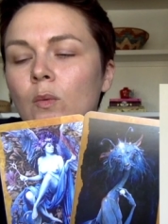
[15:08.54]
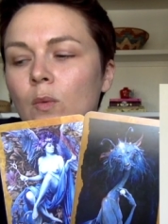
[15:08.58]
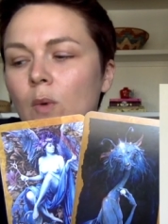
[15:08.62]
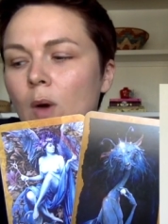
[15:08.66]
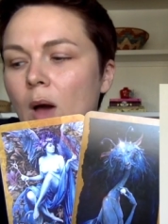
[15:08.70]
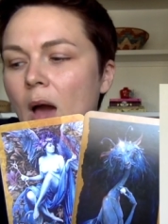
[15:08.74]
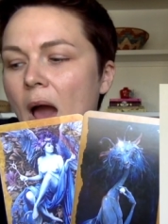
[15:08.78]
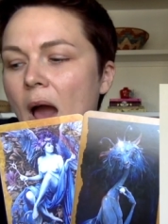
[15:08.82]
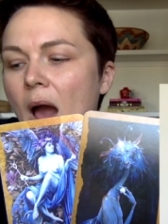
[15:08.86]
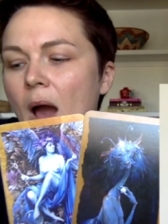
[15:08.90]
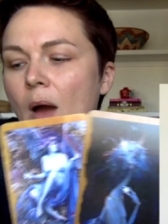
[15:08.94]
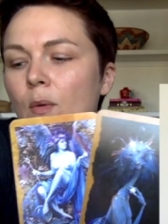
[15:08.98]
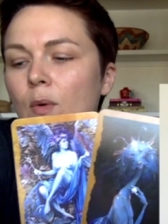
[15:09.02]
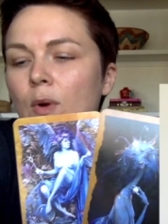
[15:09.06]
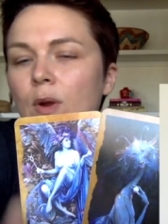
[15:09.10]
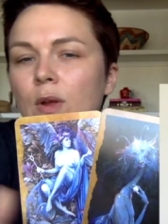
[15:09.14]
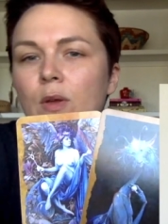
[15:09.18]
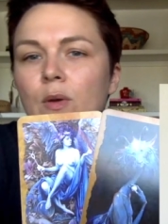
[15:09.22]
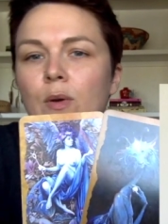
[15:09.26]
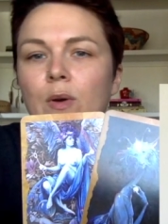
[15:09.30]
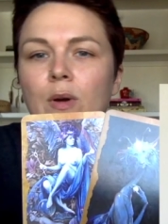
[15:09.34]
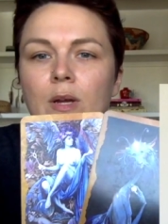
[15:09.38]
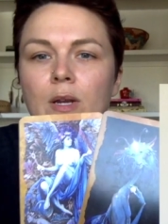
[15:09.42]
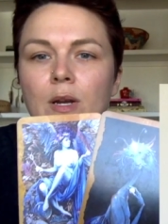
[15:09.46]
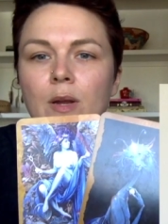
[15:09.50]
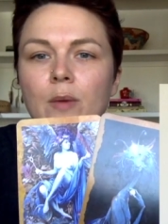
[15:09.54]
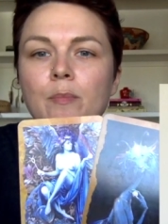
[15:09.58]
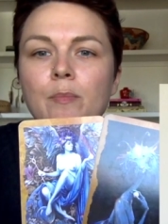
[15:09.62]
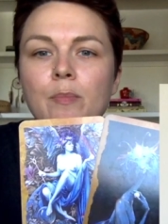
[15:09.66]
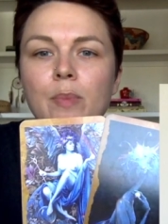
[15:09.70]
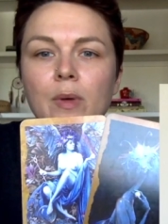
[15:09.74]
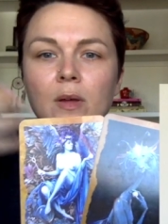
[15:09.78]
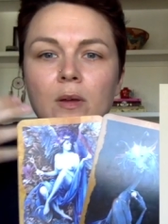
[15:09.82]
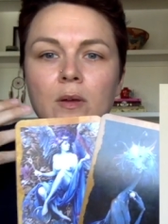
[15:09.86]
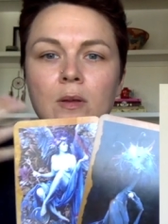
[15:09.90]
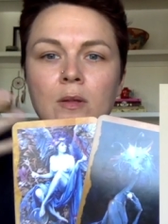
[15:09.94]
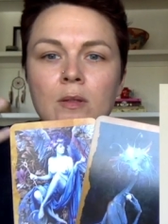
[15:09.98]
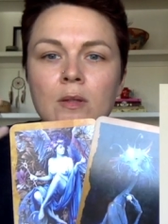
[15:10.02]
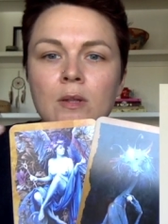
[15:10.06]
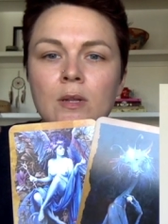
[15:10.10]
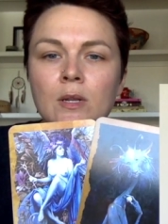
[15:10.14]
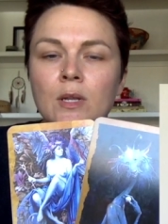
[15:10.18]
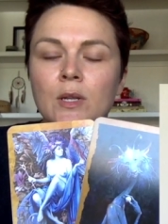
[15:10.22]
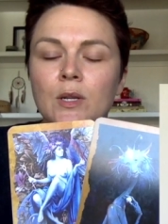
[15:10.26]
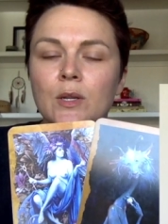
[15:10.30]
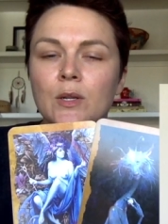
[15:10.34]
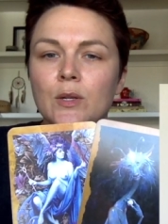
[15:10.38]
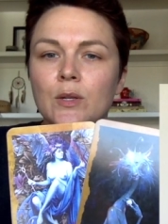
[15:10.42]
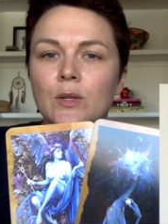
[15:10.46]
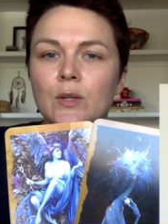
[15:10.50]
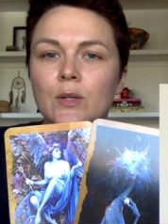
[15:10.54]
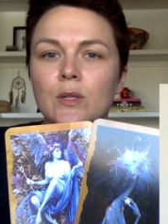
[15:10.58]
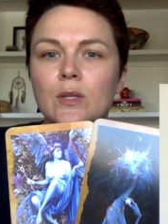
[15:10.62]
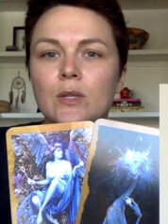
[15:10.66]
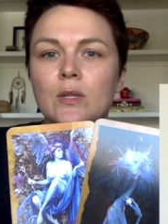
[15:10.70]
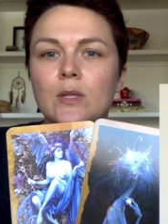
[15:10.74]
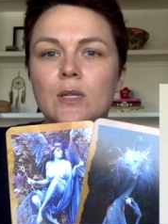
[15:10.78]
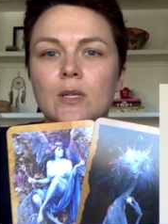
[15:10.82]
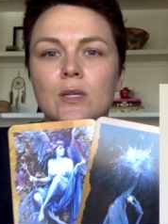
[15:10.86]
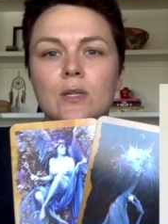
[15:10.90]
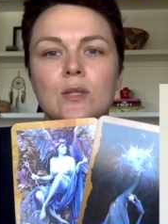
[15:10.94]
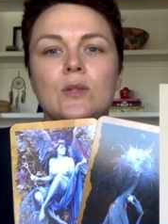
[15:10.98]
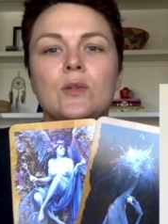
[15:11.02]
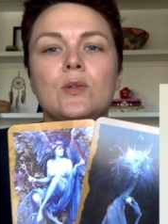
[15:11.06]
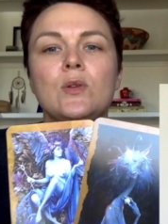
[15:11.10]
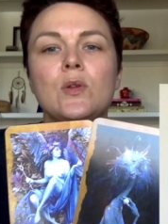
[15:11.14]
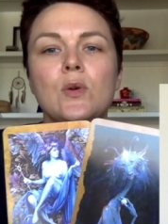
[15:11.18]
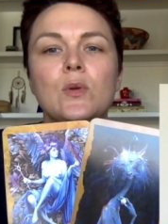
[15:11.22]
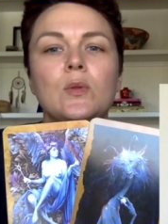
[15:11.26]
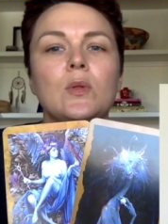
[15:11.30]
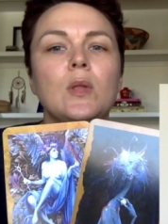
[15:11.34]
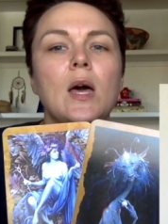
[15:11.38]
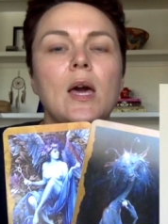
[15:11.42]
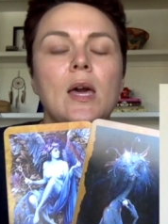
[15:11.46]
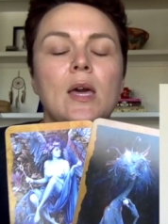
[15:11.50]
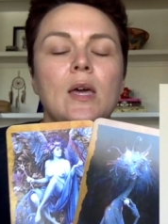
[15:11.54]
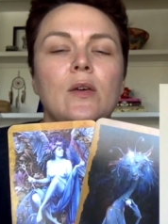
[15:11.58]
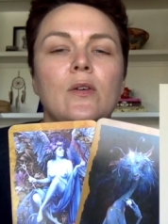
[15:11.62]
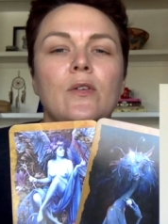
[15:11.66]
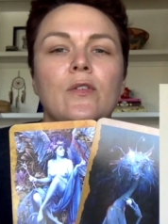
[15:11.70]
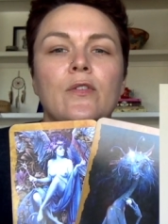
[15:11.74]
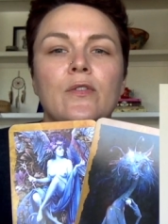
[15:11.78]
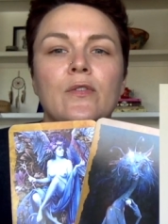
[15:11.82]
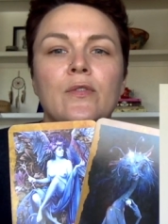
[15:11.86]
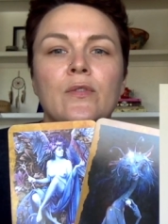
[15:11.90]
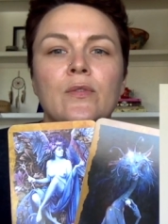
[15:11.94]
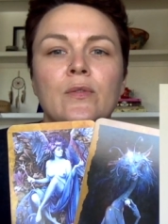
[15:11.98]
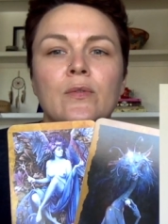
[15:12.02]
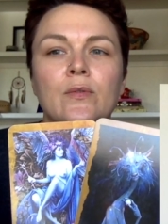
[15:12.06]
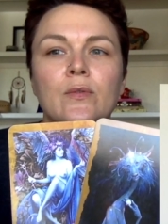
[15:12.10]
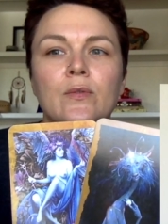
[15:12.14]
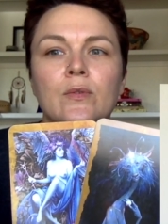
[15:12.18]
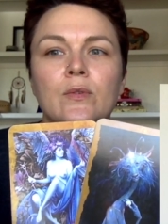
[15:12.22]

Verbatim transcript: how are you going to build this new life?